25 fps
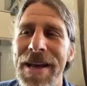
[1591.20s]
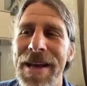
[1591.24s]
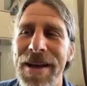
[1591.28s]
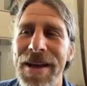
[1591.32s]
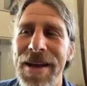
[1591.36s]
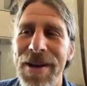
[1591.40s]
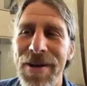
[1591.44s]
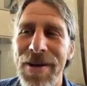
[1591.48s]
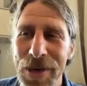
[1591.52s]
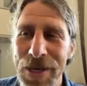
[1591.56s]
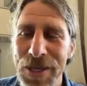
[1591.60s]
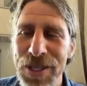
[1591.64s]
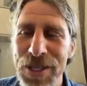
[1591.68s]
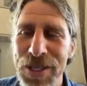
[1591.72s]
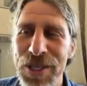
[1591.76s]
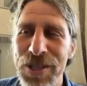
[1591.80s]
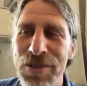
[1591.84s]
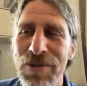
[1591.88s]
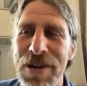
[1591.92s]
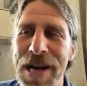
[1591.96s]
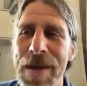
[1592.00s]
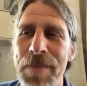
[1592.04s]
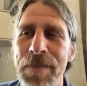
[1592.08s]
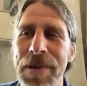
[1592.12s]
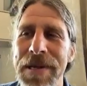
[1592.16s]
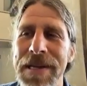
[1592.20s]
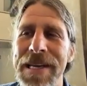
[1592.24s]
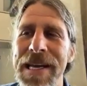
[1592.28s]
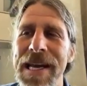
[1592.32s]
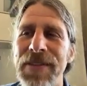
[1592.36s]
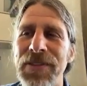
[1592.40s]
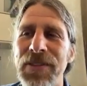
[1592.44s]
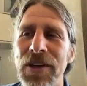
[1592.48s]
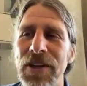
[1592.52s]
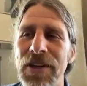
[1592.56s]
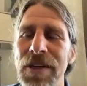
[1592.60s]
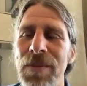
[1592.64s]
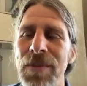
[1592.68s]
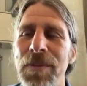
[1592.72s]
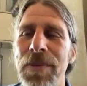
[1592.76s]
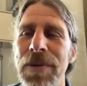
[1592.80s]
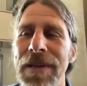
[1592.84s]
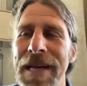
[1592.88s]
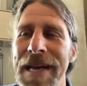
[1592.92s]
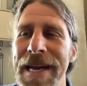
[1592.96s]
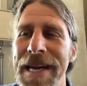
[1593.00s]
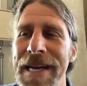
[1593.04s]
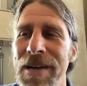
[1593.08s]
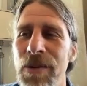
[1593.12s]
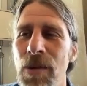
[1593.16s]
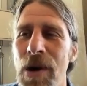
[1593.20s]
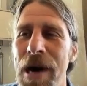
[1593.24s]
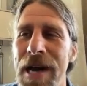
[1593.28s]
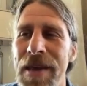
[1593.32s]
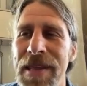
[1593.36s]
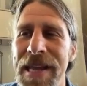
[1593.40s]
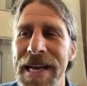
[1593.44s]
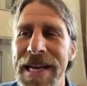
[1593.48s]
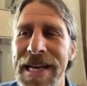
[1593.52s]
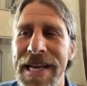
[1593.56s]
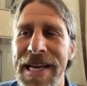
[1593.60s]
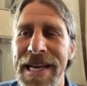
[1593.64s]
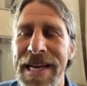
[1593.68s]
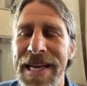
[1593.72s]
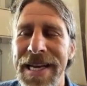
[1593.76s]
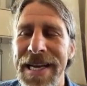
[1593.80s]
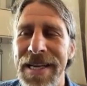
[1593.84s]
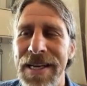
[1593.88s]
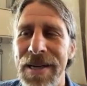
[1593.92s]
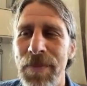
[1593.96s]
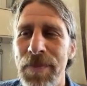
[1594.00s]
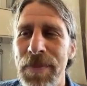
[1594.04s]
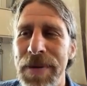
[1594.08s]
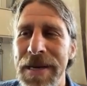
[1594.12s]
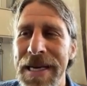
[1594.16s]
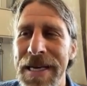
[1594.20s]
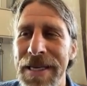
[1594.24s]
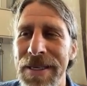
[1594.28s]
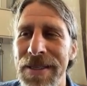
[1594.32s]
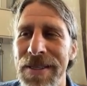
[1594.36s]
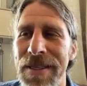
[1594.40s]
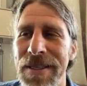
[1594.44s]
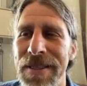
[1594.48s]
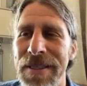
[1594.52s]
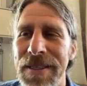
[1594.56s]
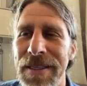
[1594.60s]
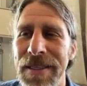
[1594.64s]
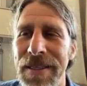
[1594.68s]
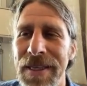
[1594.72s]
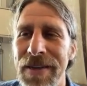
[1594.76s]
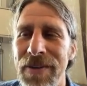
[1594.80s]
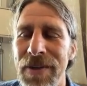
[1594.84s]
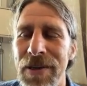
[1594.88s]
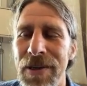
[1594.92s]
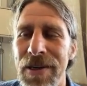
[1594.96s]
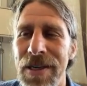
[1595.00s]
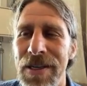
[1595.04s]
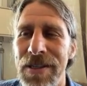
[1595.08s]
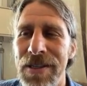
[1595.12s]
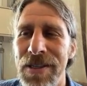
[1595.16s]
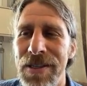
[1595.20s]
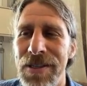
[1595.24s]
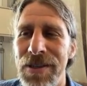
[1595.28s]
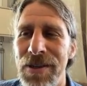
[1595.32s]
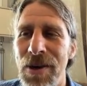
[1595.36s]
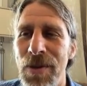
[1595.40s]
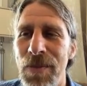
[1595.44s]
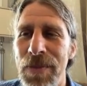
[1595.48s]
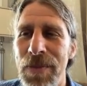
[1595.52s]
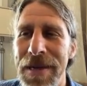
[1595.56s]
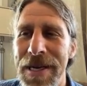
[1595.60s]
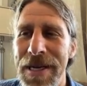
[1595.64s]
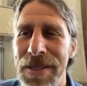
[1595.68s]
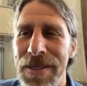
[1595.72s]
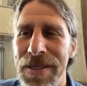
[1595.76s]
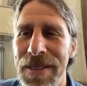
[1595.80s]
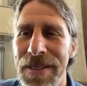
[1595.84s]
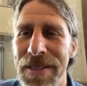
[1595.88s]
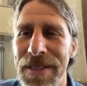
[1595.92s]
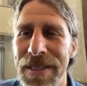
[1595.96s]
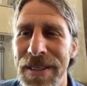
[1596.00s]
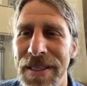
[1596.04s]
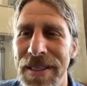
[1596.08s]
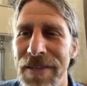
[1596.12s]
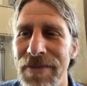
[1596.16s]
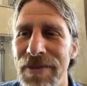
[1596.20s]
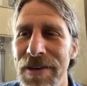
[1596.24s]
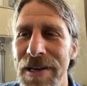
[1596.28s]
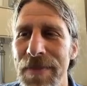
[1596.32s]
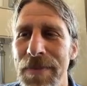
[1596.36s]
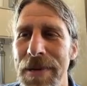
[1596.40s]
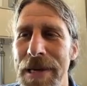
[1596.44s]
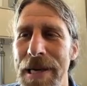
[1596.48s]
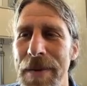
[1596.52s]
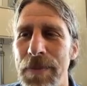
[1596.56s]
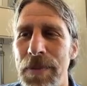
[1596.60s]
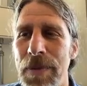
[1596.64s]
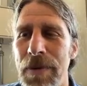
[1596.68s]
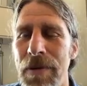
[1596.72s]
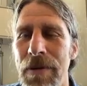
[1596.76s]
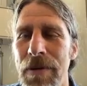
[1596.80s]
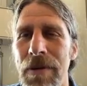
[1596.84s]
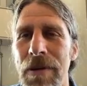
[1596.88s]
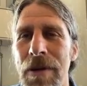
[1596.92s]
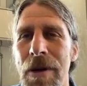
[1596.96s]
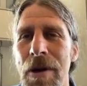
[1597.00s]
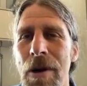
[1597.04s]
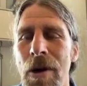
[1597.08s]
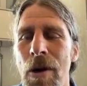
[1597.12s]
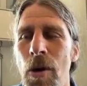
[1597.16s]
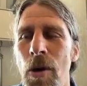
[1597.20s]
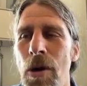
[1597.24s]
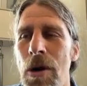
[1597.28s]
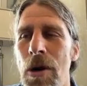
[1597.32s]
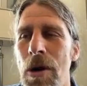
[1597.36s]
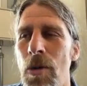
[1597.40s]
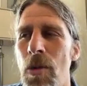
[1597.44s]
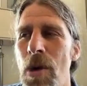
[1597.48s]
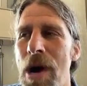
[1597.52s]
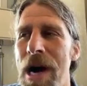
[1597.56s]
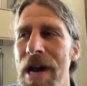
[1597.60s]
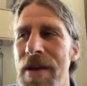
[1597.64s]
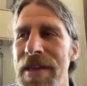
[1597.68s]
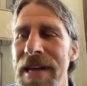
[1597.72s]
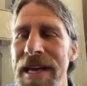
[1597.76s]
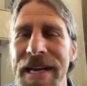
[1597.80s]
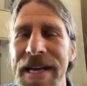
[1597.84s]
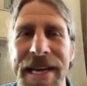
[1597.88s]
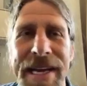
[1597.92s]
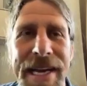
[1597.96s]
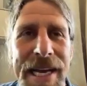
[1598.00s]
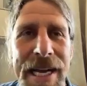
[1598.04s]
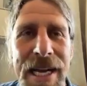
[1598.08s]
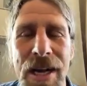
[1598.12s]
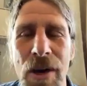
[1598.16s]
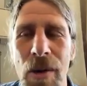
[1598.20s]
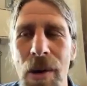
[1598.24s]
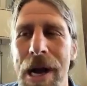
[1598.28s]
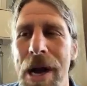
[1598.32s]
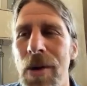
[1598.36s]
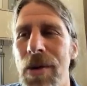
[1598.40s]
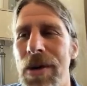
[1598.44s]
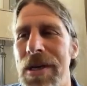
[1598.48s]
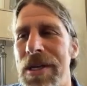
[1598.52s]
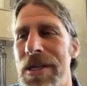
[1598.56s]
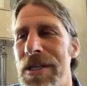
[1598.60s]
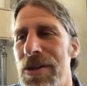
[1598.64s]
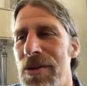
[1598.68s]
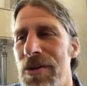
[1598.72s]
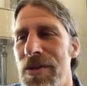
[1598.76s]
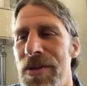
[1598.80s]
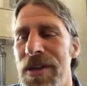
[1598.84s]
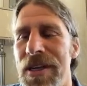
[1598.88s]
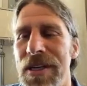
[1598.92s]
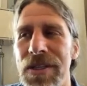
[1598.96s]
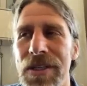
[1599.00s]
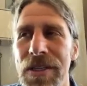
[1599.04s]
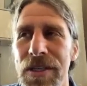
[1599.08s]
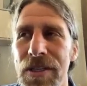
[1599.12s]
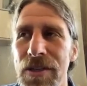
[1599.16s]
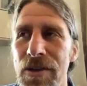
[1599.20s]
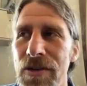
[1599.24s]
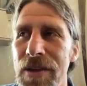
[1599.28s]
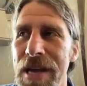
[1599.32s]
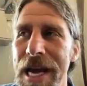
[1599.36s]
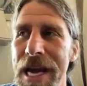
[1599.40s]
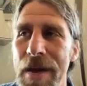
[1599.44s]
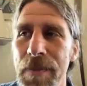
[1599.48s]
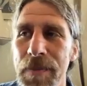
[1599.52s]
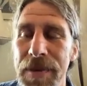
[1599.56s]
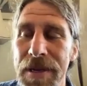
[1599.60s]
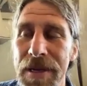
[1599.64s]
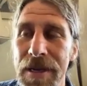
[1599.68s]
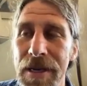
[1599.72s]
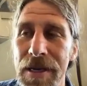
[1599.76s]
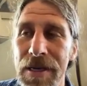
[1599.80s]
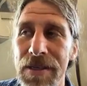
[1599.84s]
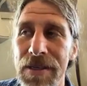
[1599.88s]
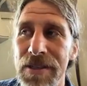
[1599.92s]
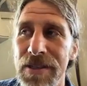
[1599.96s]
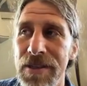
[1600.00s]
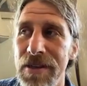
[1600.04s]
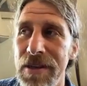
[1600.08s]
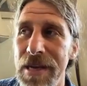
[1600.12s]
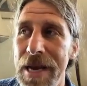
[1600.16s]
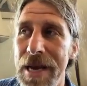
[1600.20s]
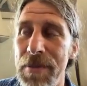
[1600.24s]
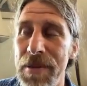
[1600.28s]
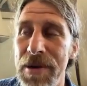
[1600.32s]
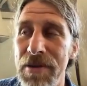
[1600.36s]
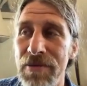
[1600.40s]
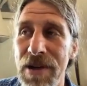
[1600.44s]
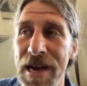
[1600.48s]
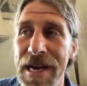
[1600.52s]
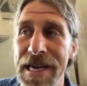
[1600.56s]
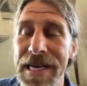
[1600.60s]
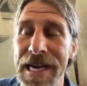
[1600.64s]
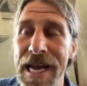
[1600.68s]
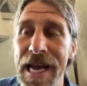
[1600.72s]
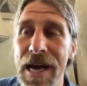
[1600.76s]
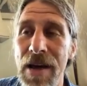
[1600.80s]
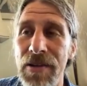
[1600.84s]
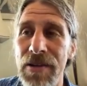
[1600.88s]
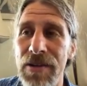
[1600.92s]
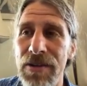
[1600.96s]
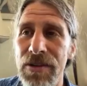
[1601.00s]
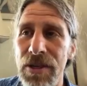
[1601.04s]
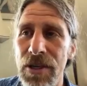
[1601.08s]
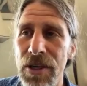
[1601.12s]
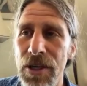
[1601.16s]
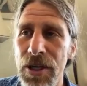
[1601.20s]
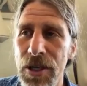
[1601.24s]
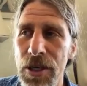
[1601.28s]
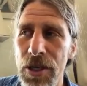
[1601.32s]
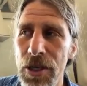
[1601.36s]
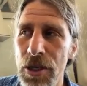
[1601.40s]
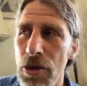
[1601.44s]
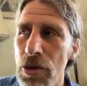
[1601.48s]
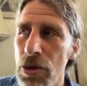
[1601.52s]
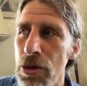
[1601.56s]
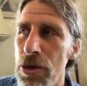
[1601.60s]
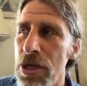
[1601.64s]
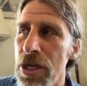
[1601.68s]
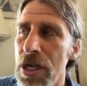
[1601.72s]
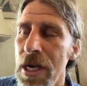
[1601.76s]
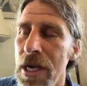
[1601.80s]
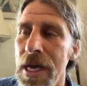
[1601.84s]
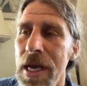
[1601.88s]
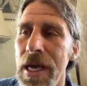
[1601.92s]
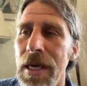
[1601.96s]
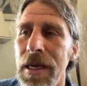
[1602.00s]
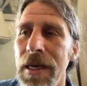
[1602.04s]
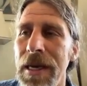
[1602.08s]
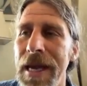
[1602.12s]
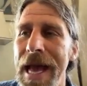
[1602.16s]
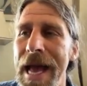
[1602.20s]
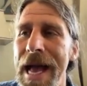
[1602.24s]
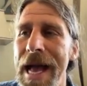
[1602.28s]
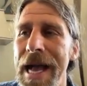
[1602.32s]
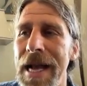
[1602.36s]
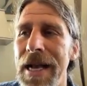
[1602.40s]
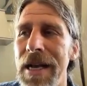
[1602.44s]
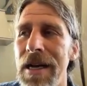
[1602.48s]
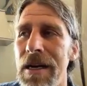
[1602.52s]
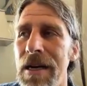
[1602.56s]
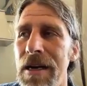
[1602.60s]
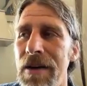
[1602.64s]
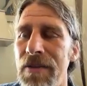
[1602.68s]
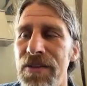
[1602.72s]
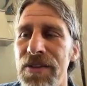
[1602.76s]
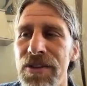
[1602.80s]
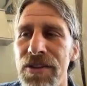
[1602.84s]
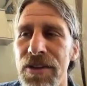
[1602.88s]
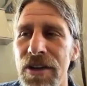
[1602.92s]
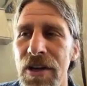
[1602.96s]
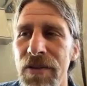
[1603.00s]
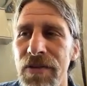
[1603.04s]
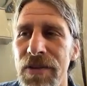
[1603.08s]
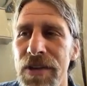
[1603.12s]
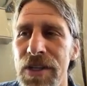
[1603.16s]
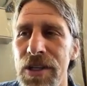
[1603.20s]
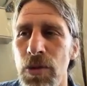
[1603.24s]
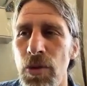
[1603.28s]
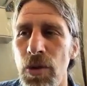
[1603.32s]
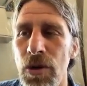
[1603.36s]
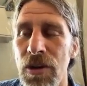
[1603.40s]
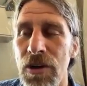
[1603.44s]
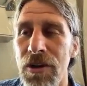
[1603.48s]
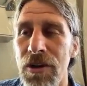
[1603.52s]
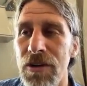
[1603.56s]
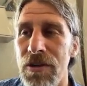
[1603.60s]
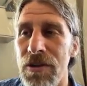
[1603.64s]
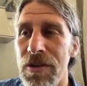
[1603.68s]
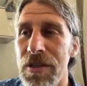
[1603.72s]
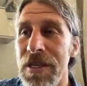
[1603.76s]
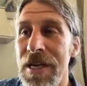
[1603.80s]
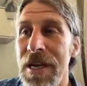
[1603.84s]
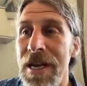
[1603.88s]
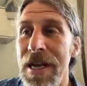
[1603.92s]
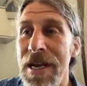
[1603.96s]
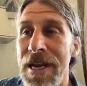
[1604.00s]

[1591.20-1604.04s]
which is right. But yet they'll complain why they can't get a pizza delivered because there's no pizza delivery people, or why they can't go out and do this and do that, because right now there's a huge lack of service workers,